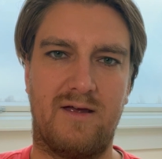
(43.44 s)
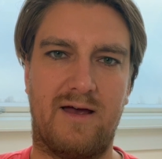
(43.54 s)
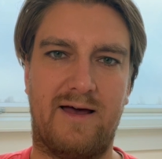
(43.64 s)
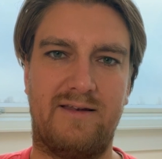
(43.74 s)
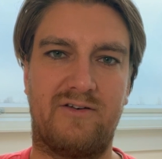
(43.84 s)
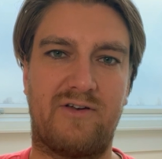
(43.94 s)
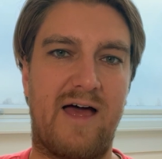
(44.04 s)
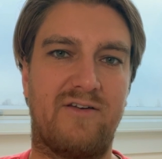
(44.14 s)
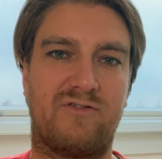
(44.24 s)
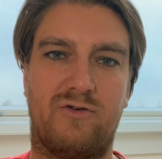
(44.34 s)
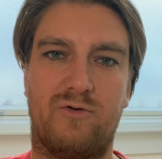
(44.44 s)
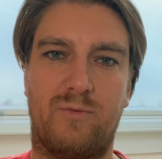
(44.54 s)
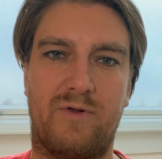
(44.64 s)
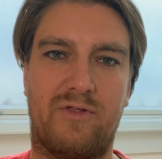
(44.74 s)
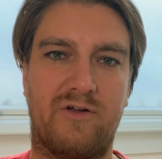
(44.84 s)
And this has to do
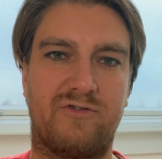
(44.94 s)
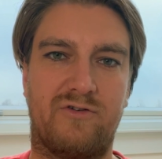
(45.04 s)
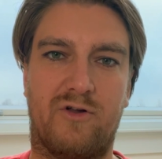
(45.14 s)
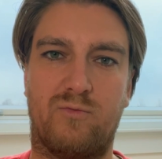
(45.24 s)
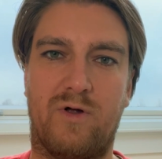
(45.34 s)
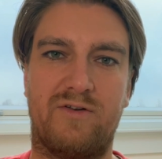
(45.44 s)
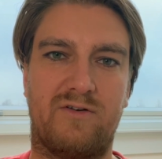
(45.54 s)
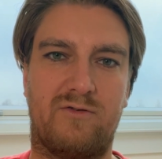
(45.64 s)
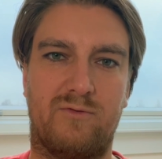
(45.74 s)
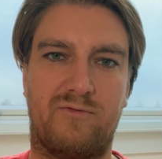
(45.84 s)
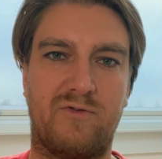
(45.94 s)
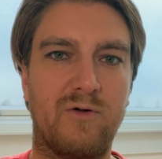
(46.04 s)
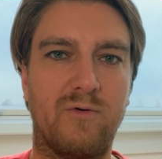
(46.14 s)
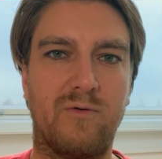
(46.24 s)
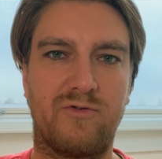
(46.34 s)
with us not wanting to
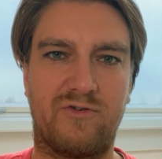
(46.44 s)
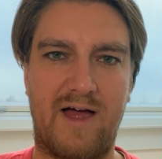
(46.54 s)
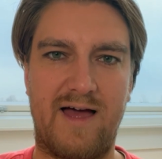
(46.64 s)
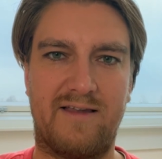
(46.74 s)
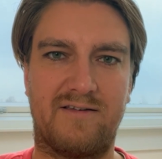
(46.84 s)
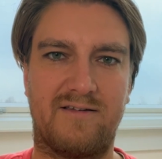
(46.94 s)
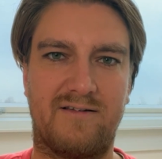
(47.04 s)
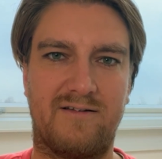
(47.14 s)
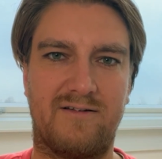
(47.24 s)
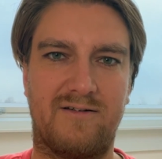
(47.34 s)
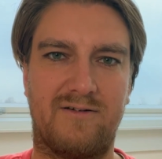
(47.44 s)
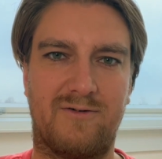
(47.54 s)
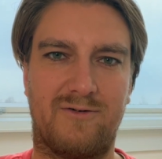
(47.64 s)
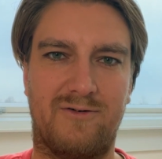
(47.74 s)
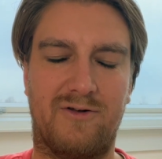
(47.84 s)
feel sad,
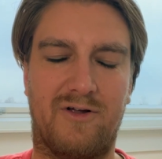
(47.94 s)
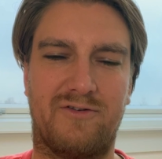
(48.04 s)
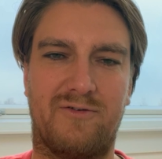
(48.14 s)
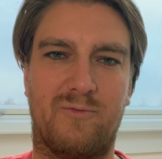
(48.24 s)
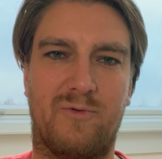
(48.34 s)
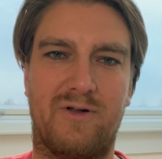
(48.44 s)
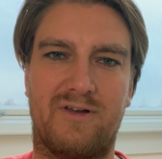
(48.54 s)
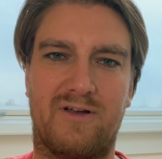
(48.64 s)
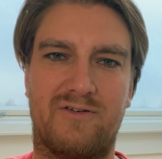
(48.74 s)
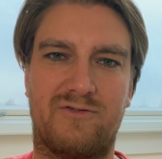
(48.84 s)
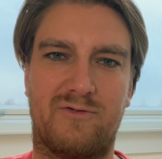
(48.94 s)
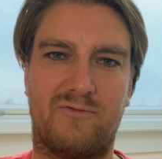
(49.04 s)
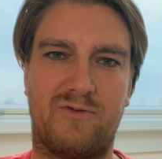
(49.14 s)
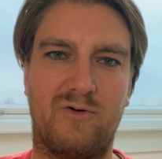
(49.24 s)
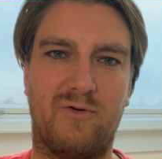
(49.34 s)
not wanting us to
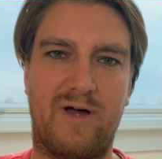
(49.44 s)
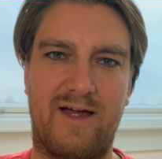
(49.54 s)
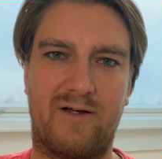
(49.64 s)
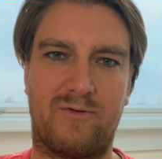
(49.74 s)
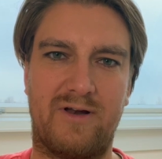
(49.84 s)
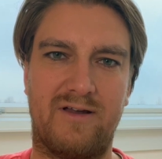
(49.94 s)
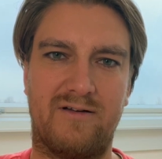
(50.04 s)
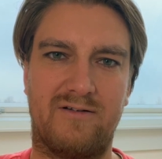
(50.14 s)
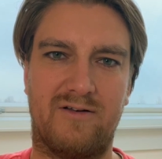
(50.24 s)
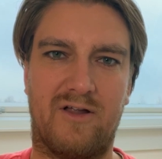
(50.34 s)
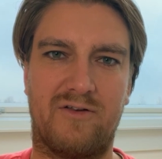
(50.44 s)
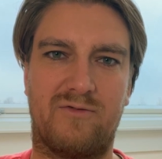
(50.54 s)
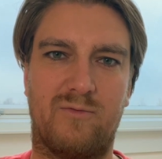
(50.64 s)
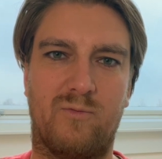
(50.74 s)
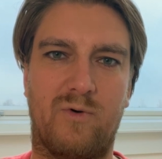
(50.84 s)
feel angry, not
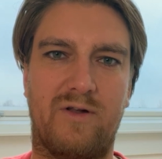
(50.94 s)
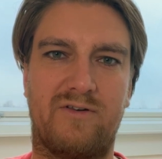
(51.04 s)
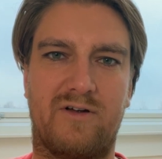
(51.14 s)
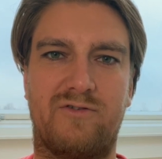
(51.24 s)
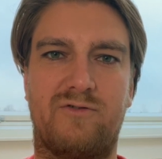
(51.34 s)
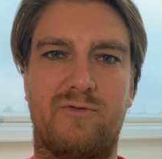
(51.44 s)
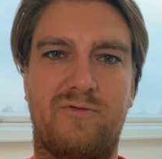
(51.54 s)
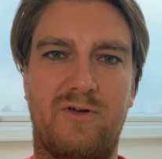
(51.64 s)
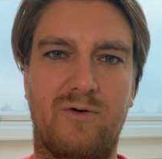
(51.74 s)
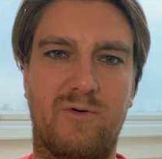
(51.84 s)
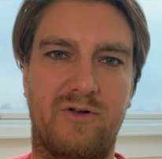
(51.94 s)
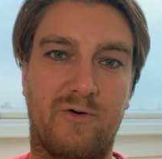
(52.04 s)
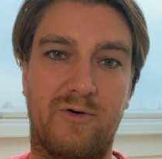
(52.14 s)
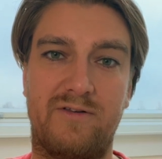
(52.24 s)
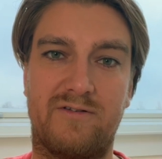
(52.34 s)
wanting us to feel
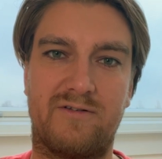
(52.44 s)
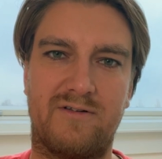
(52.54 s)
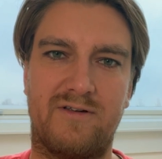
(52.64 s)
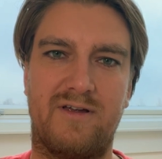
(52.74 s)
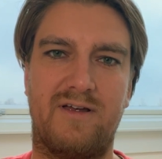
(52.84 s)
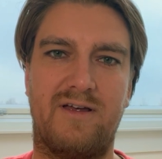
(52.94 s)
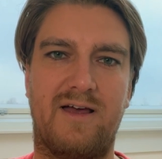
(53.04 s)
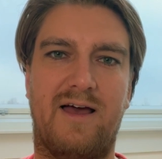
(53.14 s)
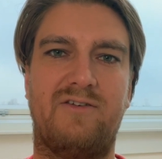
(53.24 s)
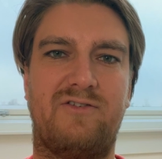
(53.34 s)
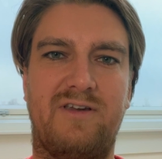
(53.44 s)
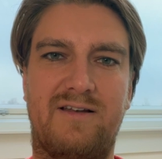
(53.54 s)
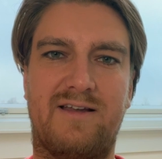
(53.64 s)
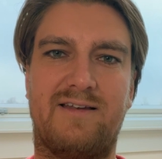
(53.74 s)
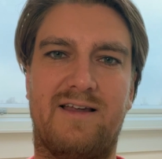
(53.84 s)
annoyed, and seeing
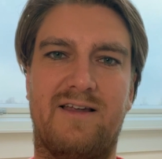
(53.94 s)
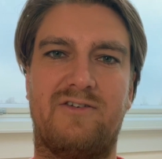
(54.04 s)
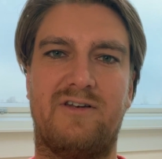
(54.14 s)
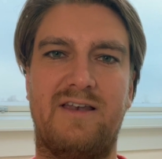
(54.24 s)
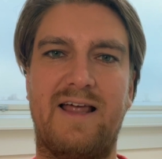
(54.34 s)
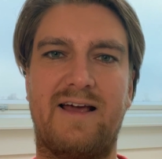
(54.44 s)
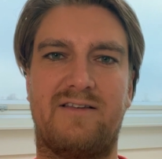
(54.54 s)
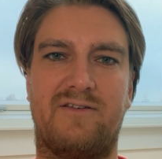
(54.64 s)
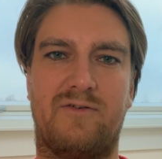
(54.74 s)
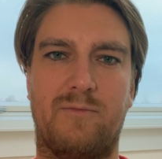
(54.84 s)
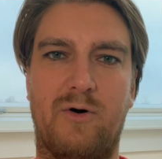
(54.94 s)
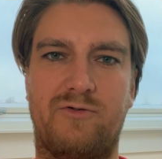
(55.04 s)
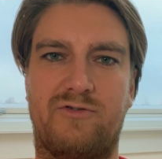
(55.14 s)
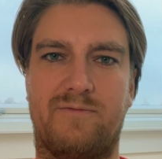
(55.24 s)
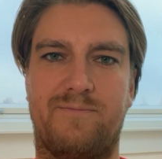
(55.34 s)
that as a negative
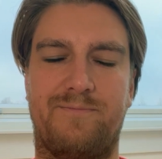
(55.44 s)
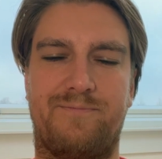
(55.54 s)
emotion.